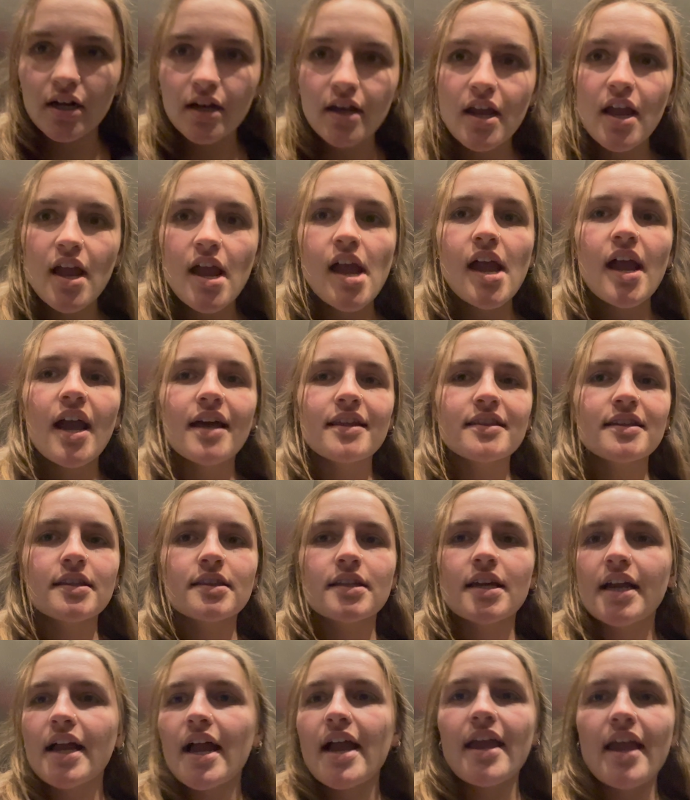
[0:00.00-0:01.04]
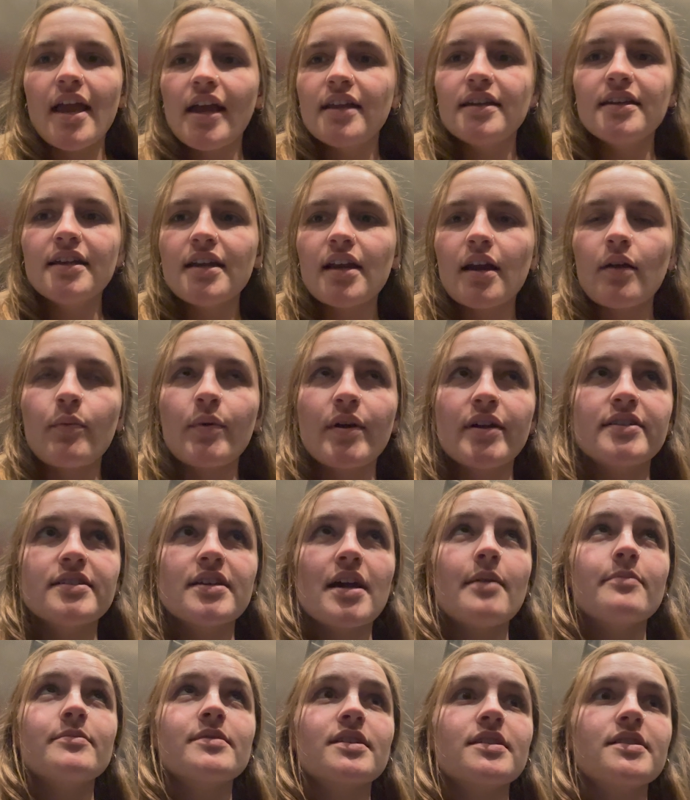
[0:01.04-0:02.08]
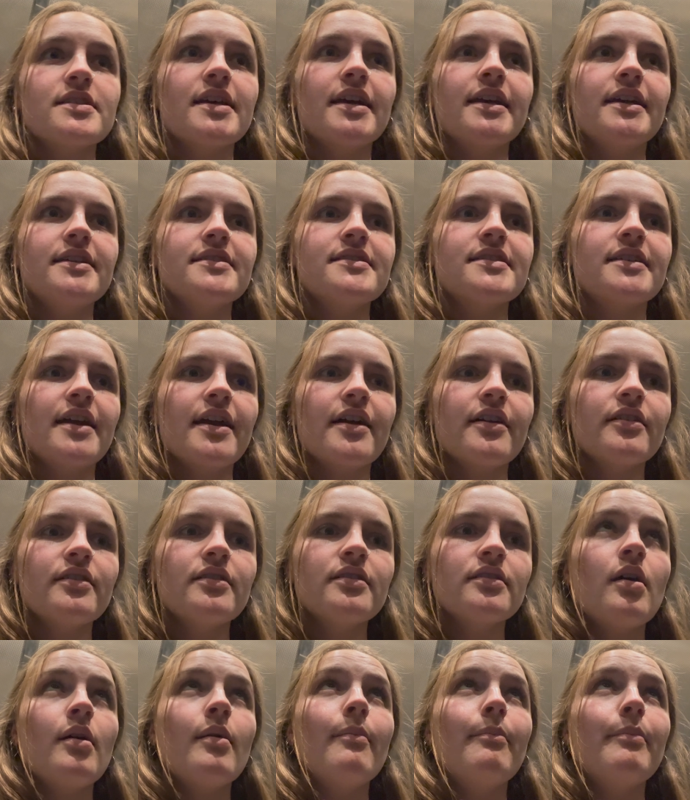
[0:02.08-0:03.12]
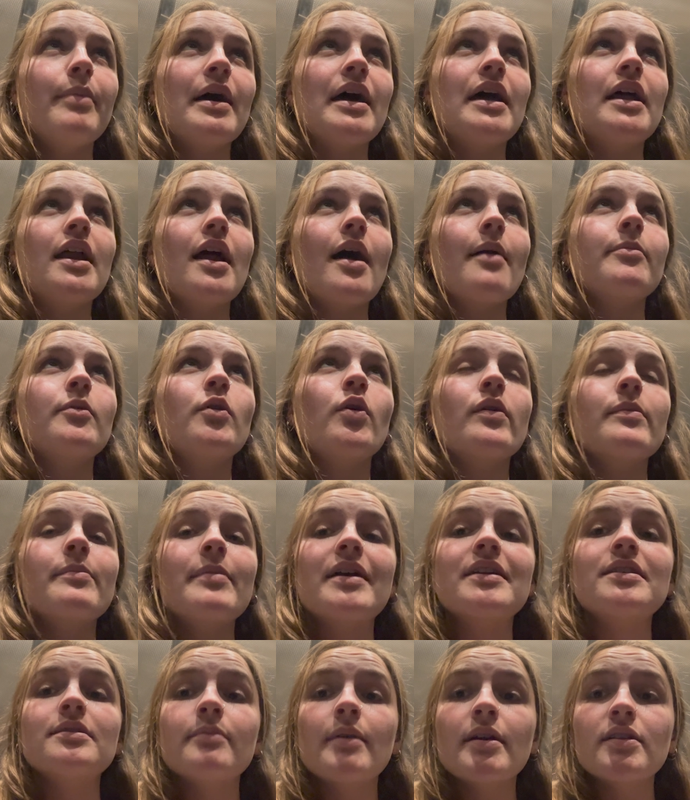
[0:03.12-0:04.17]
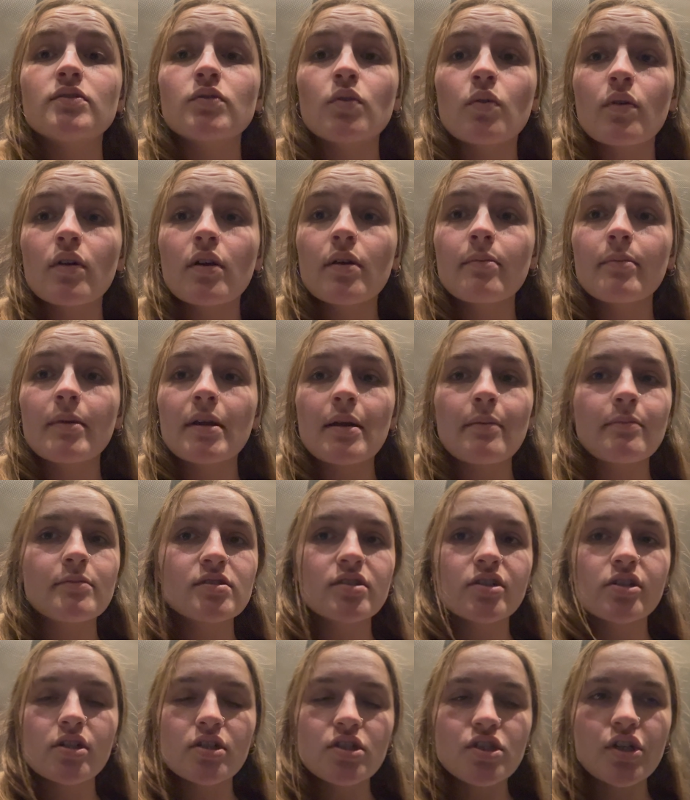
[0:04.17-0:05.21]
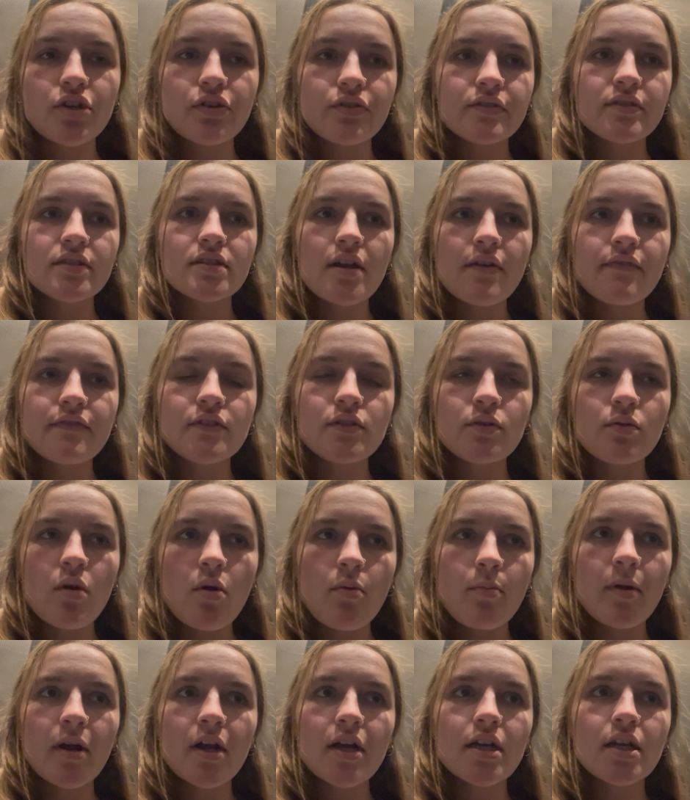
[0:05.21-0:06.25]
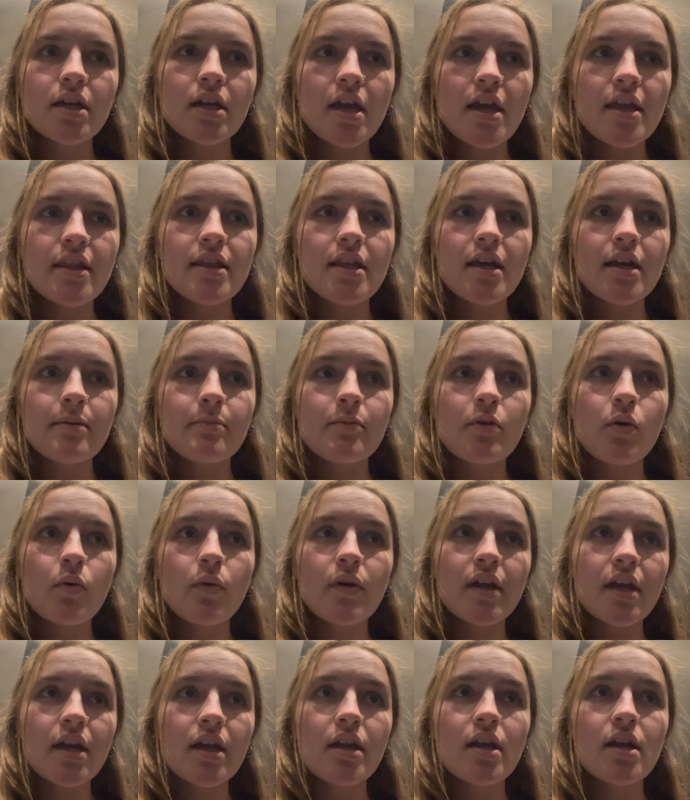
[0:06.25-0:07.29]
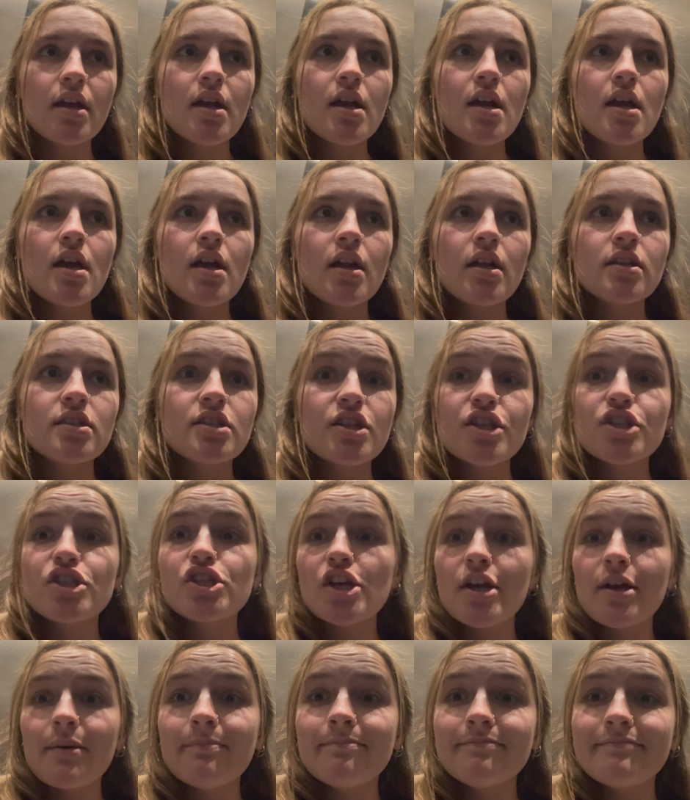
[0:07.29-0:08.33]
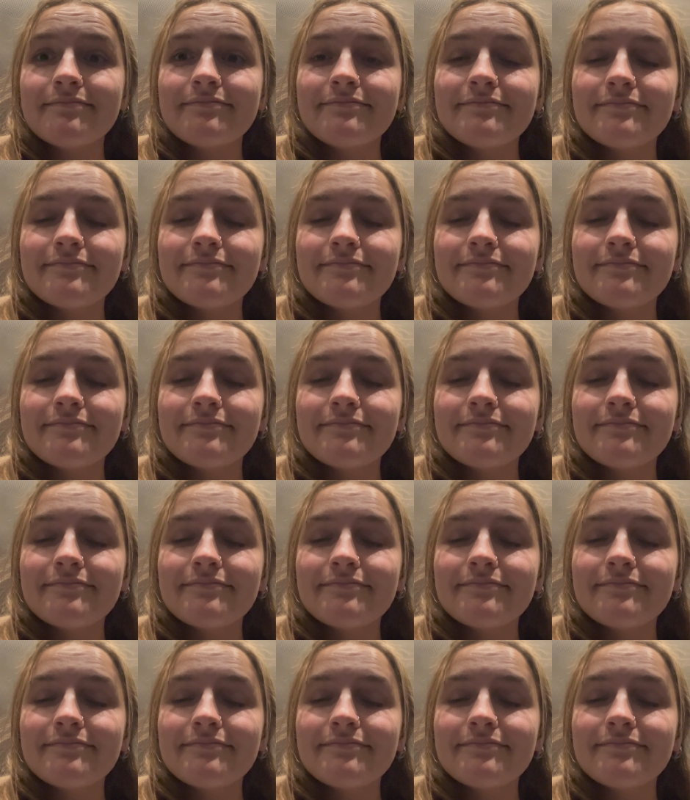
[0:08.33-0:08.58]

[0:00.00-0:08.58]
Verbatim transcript: And then like I end it at weird times because I get scared. But I'm going back to my dorm and I'm just gonna chill and stuff and do homework. And then I'm going to the gym.